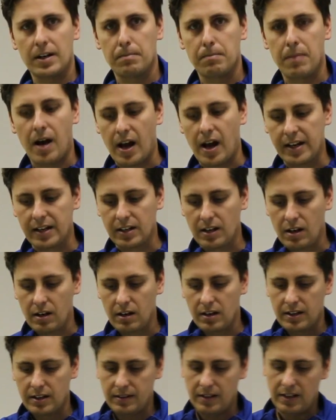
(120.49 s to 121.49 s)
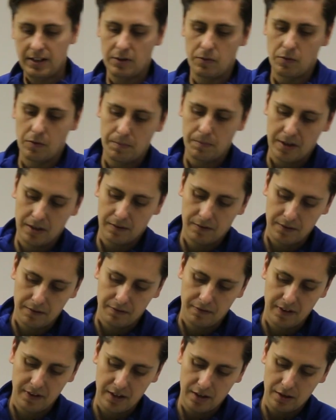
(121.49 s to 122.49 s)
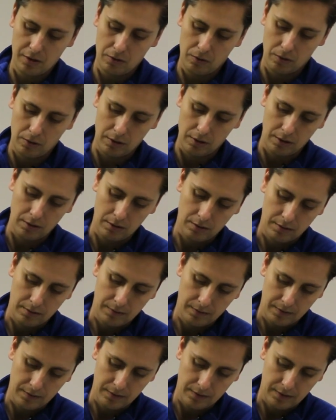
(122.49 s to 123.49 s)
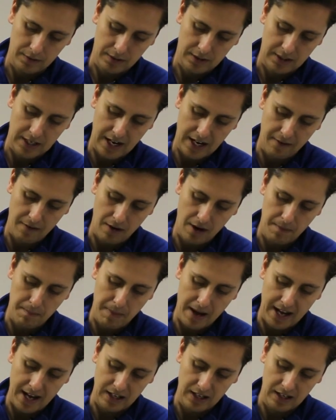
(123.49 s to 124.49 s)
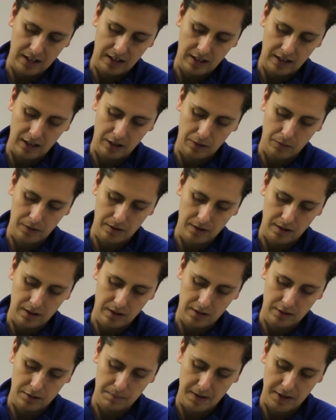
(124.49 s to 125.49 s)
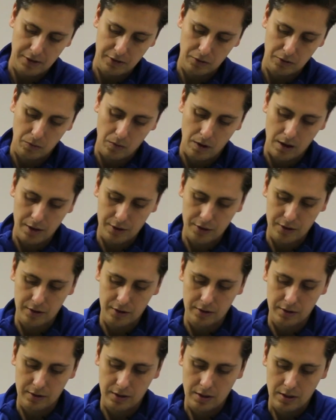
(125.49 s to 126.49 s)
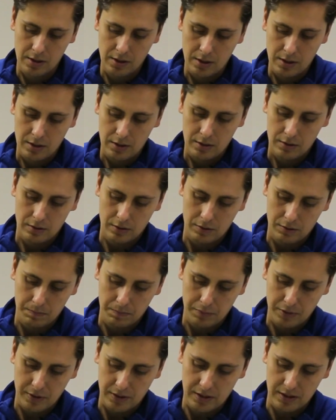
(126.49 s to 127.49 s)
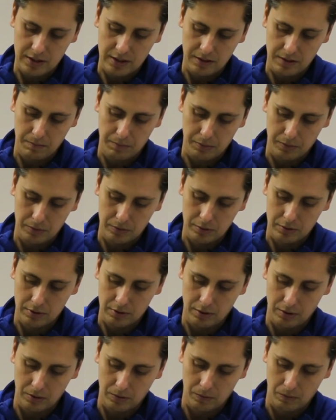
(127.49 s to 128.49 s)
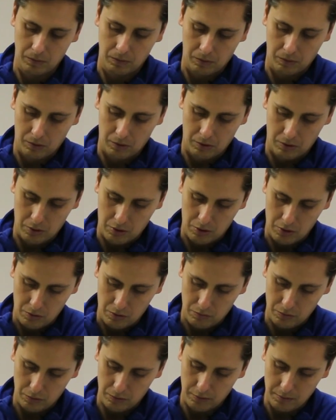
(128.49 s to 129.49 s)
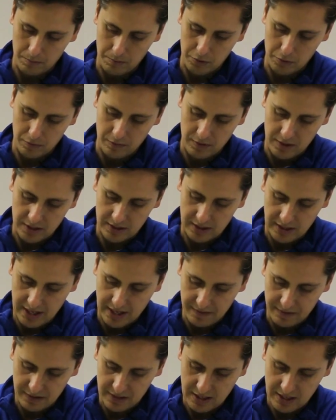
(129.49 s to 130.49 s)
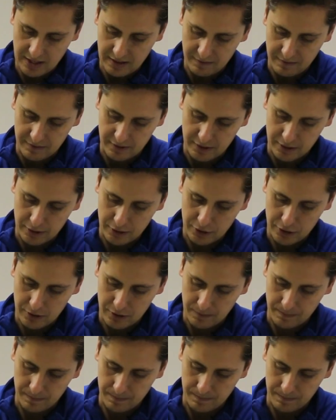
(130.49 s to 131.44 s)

a bind on it and you won't be able to fit your tie rod back in here with the special washers. So it's pretty simple. So we'll remove this left side first.